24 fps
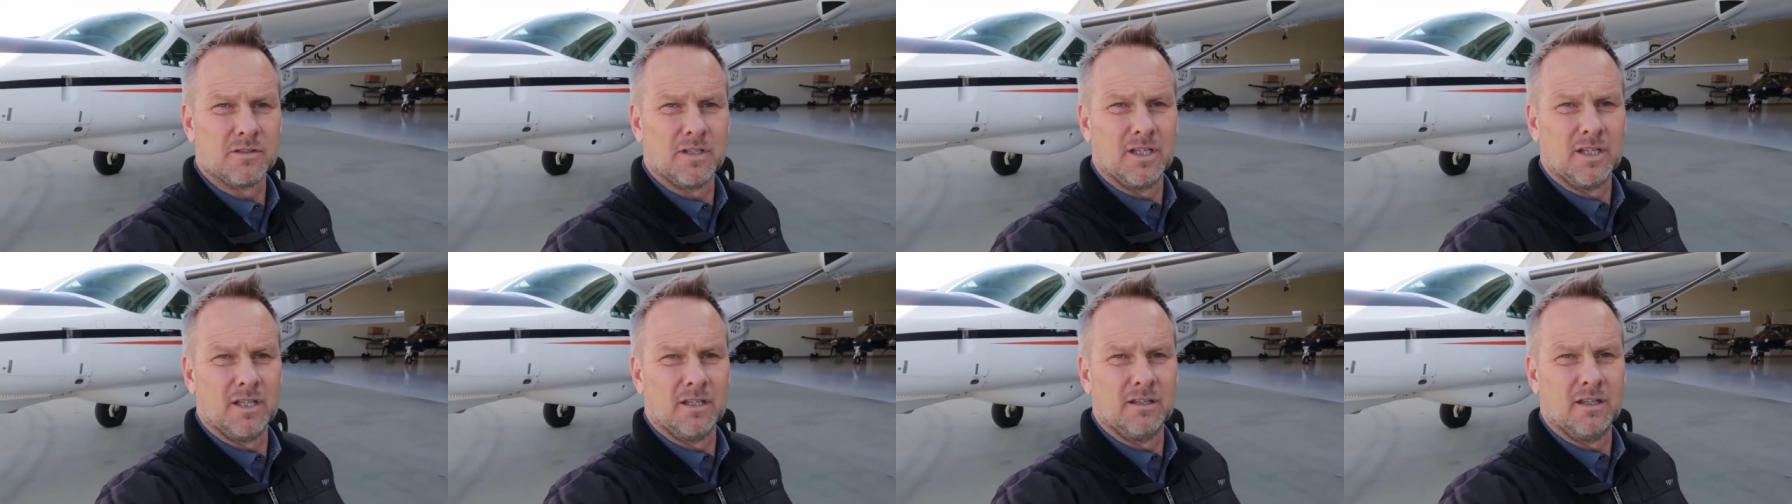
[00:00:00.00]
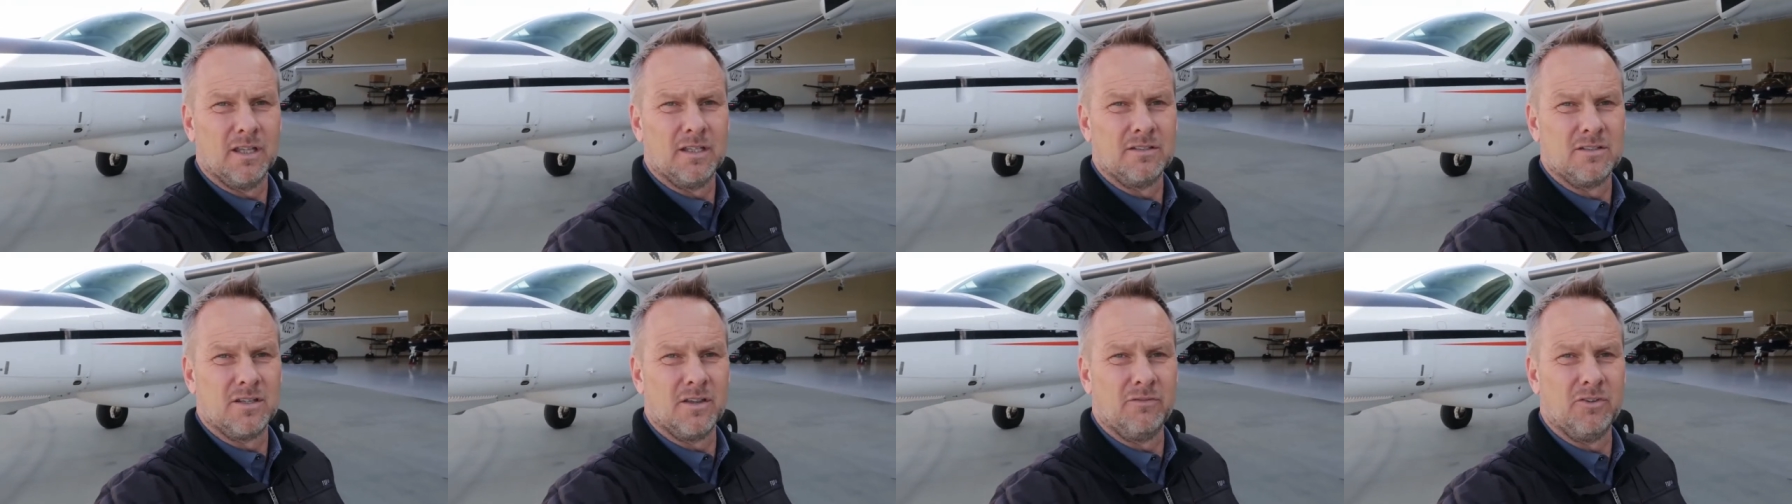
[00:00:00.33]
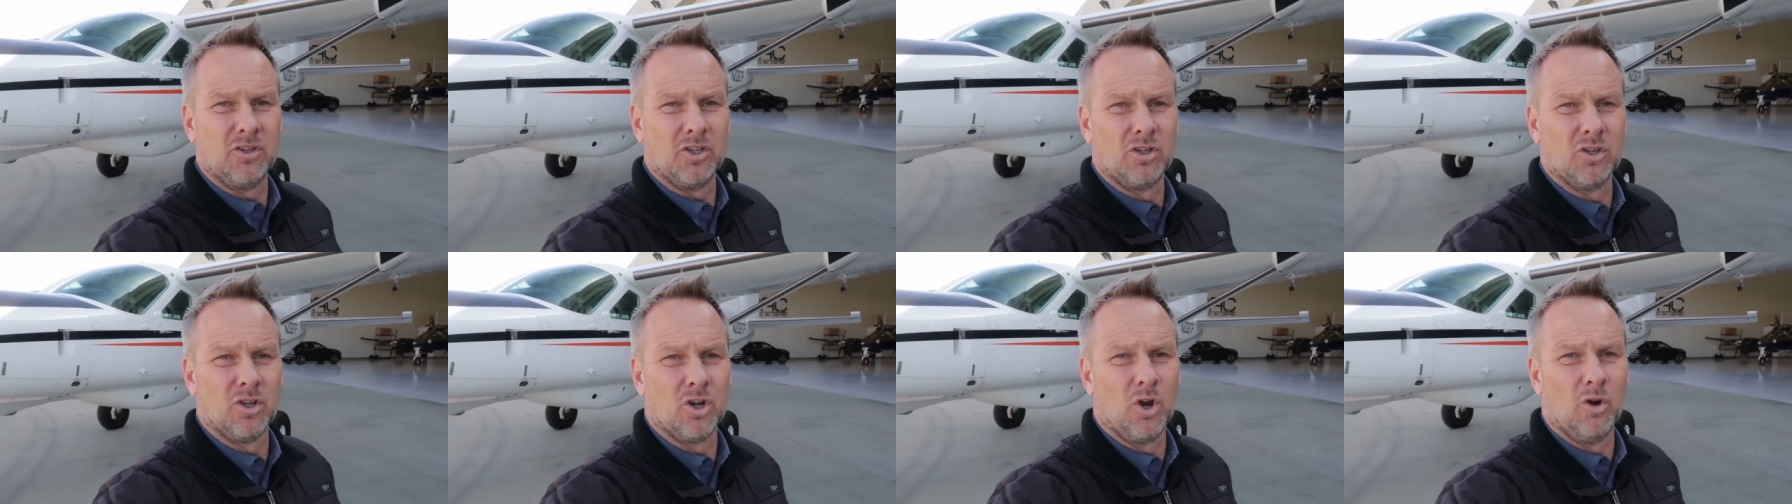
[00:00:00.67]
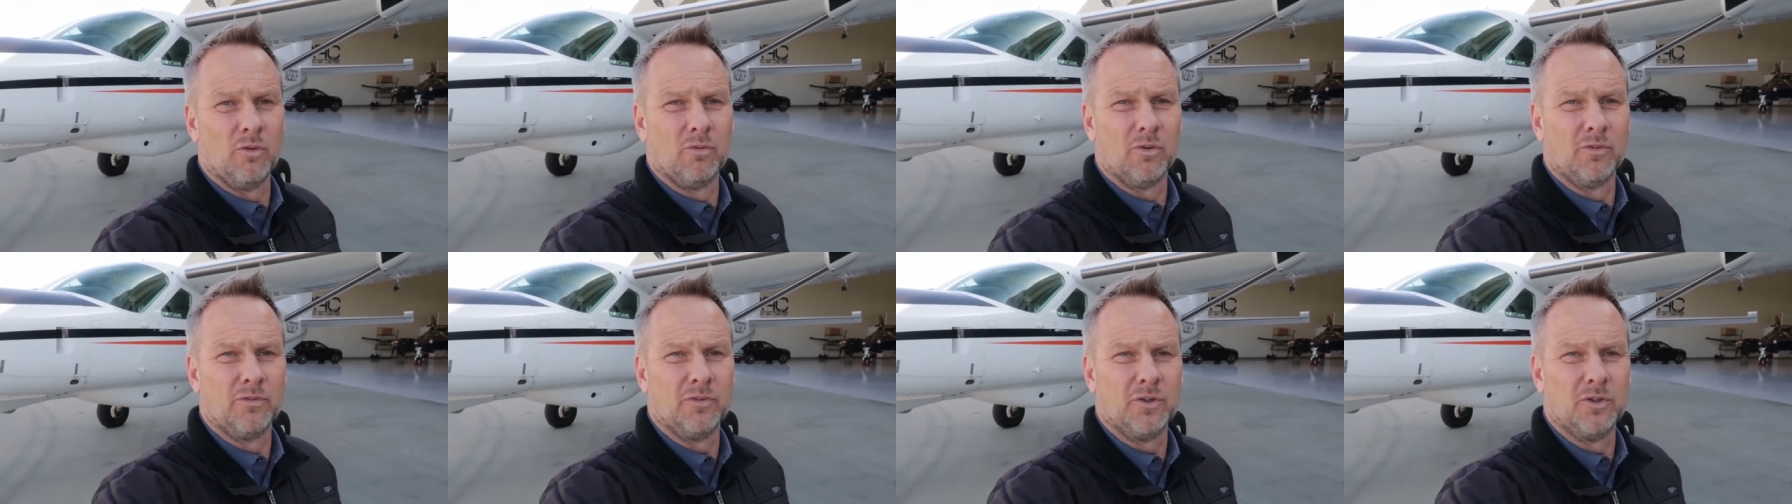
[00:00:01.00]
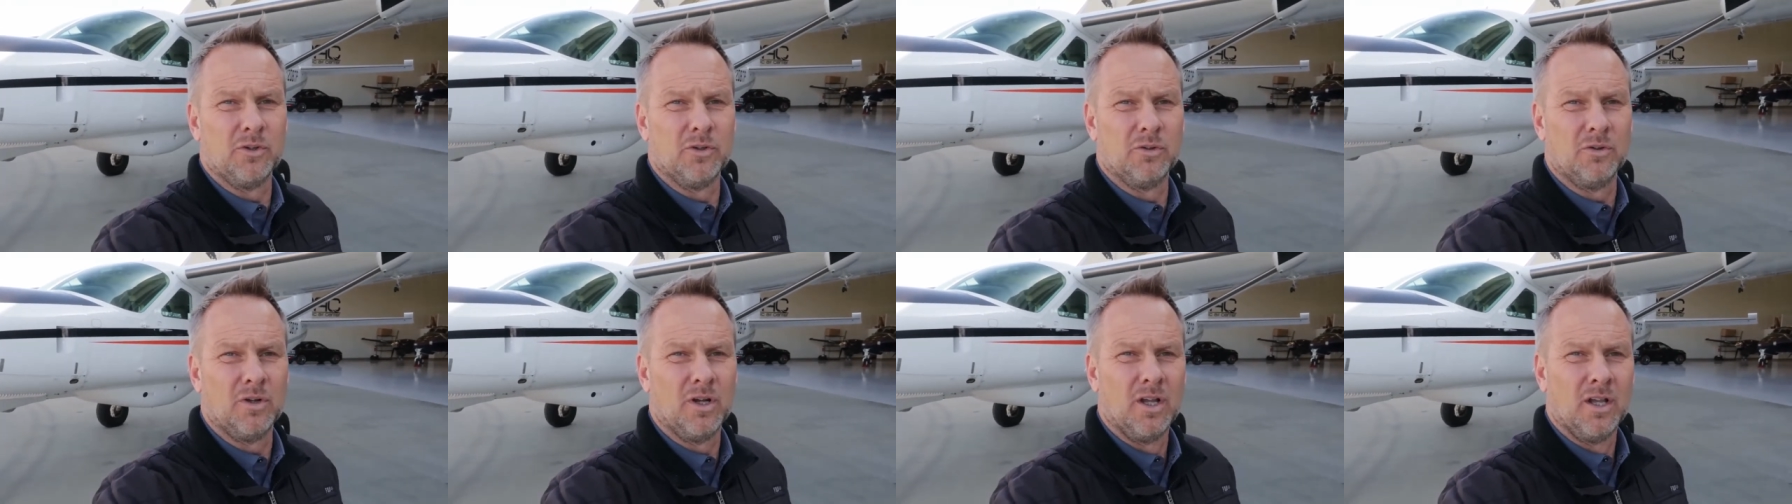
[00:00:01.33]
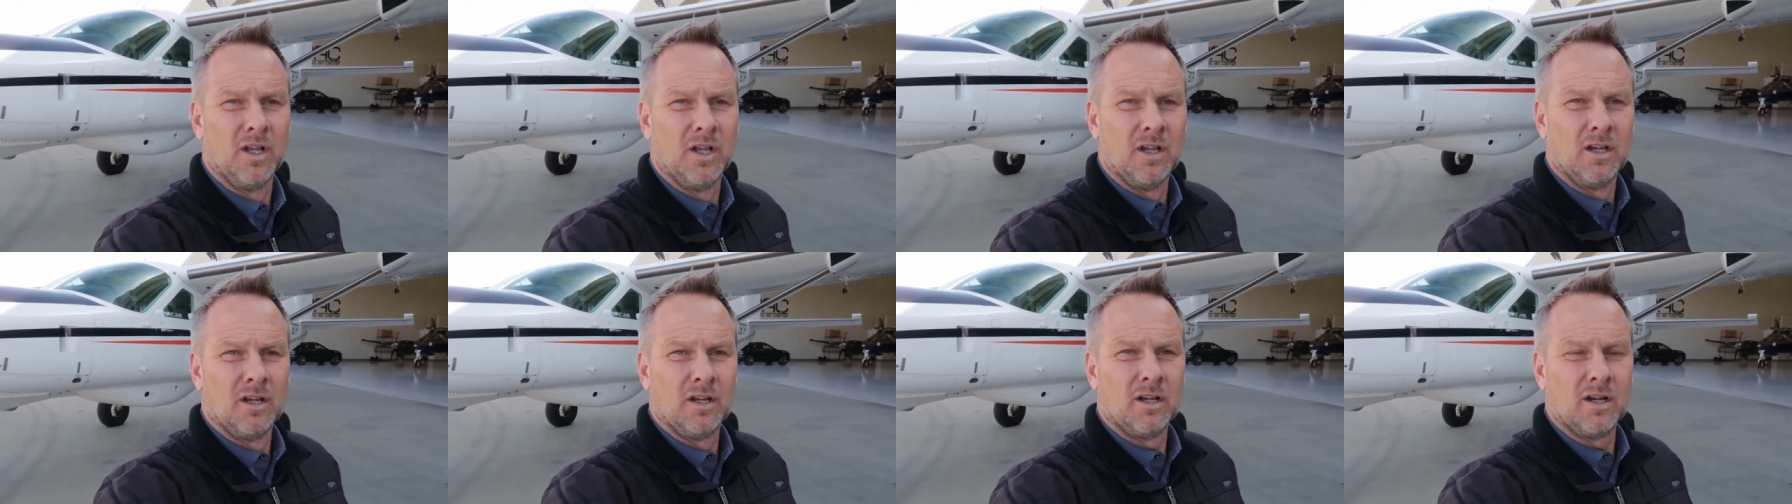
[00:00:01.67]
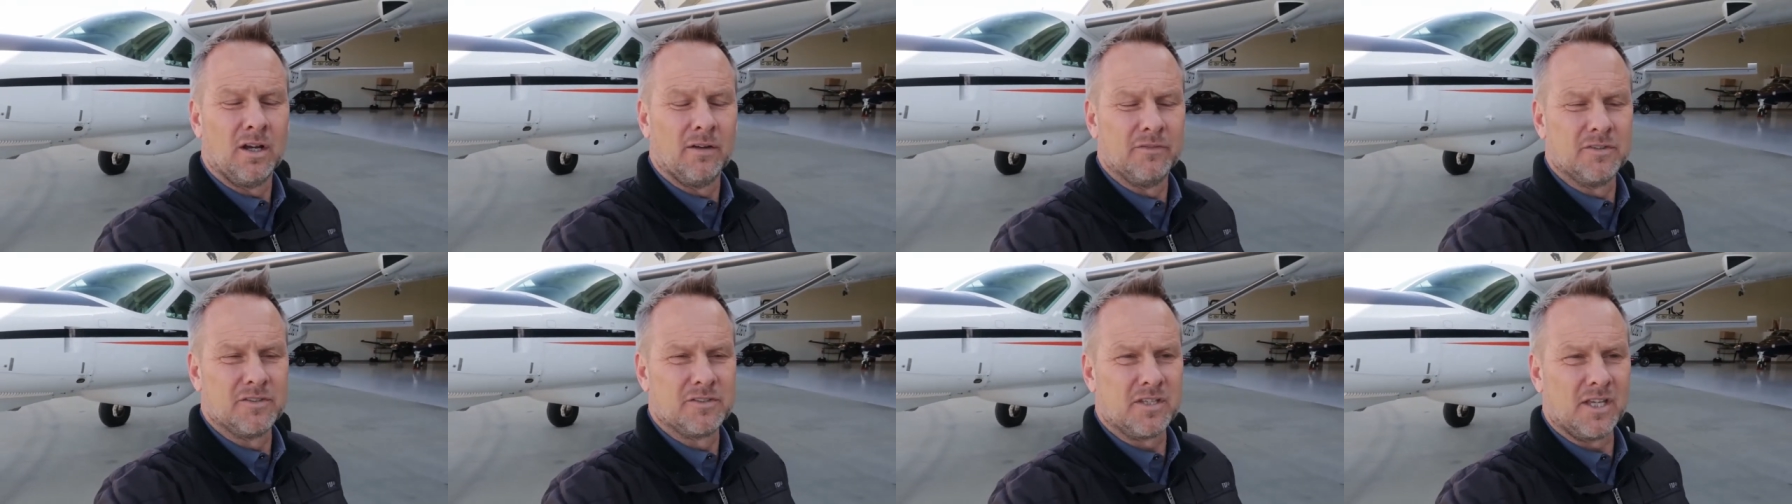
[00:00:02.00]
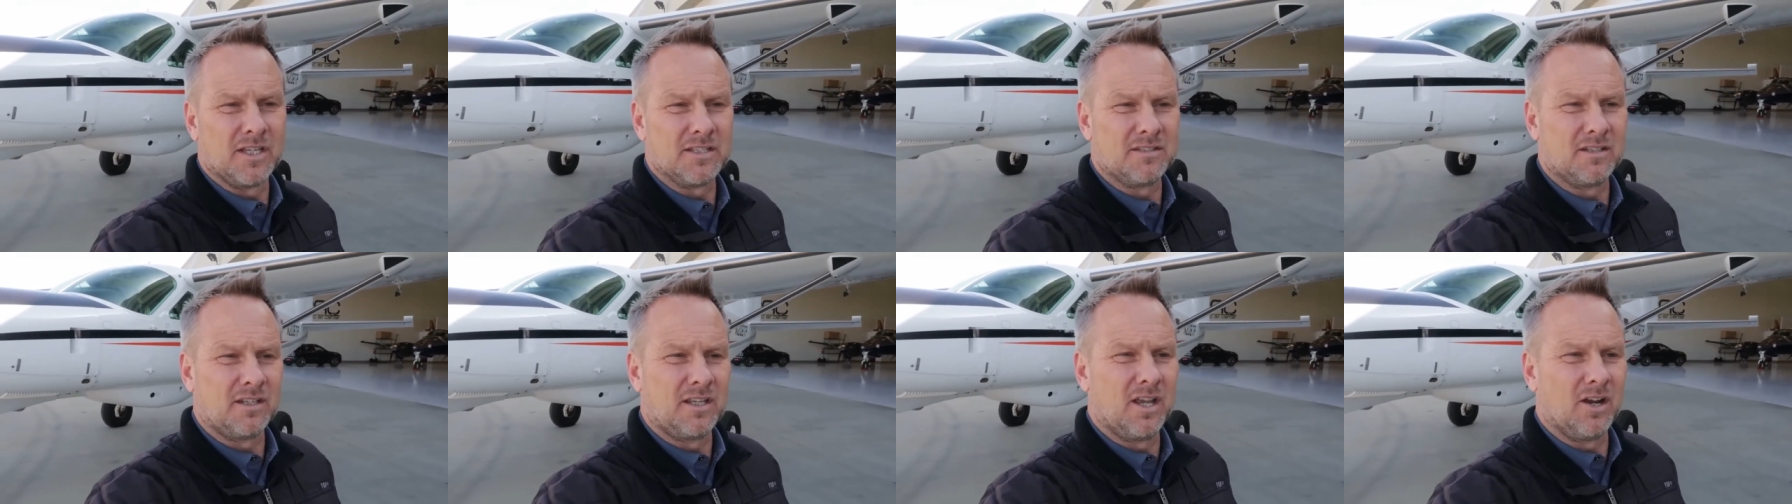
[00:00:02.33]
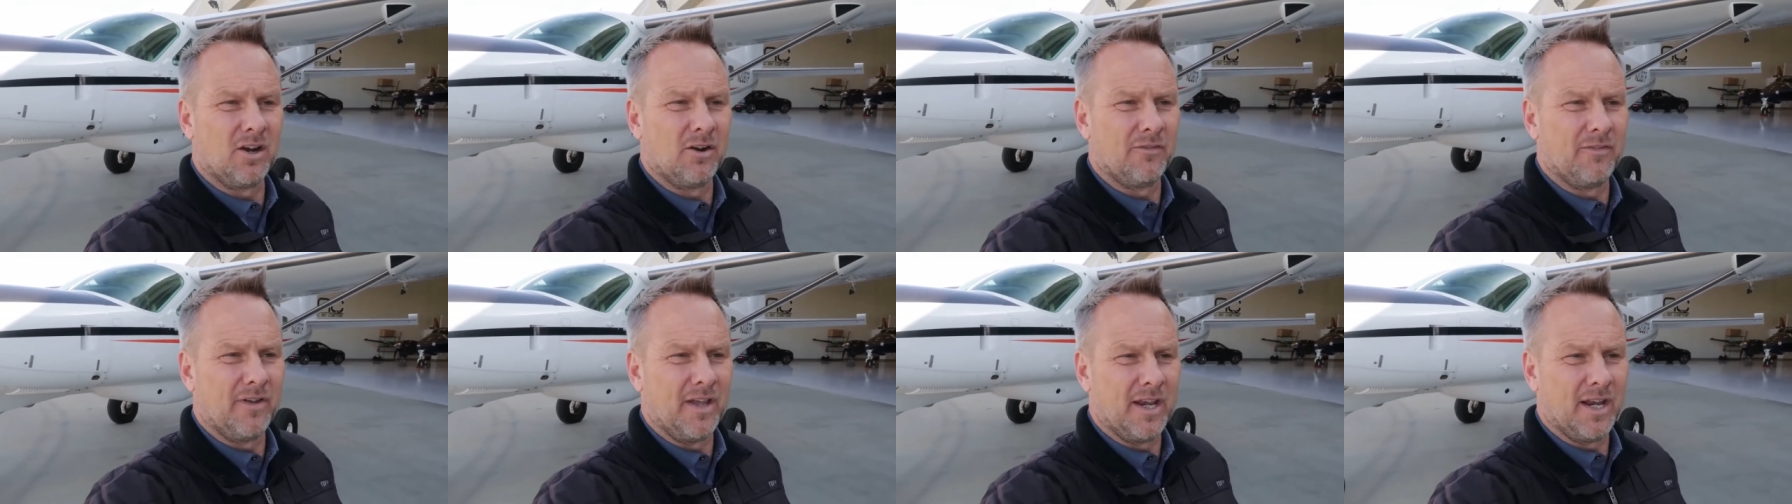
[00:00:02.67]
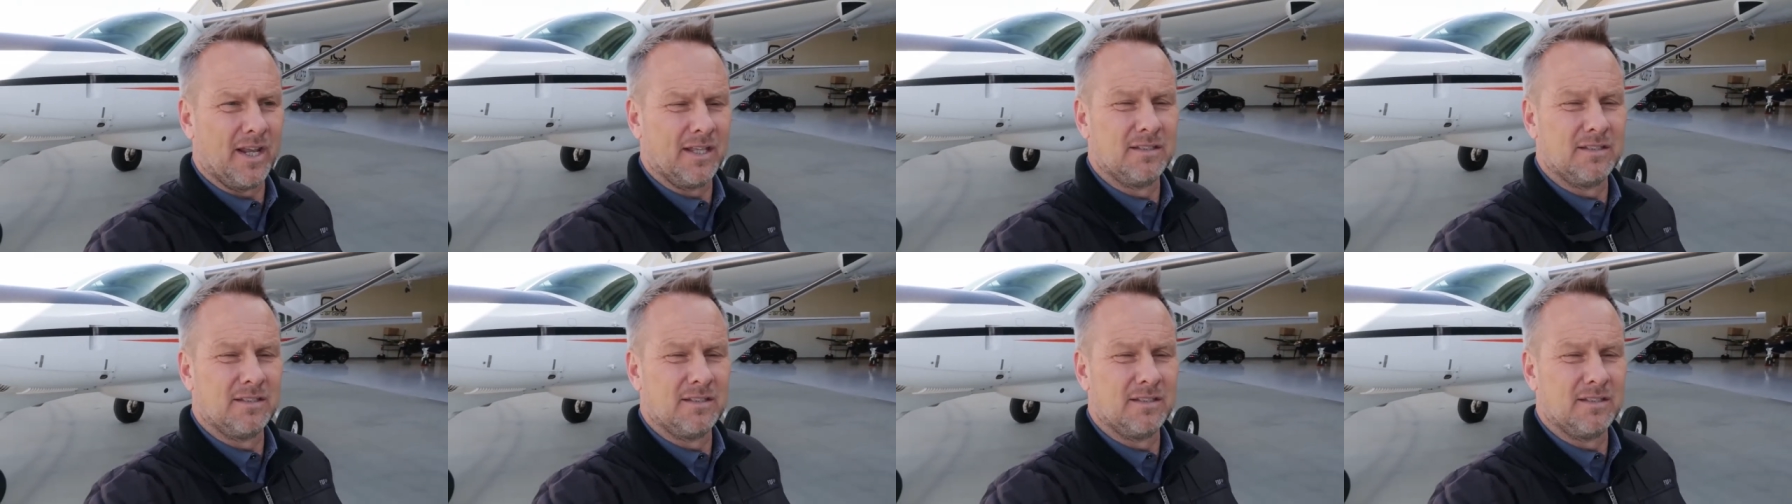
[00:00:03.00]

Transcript: and, and, give you a good overview of the Cessna Caravan.